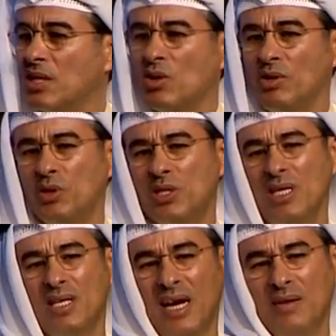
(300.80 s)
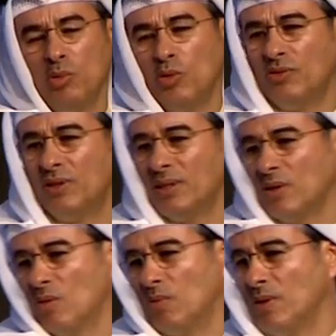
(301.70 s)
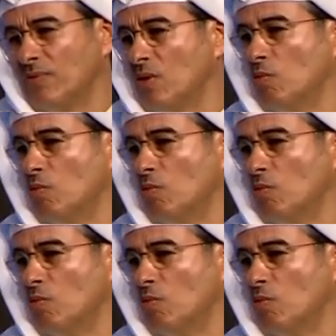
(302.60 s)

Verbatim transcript: So you see that I moved, you know, we, we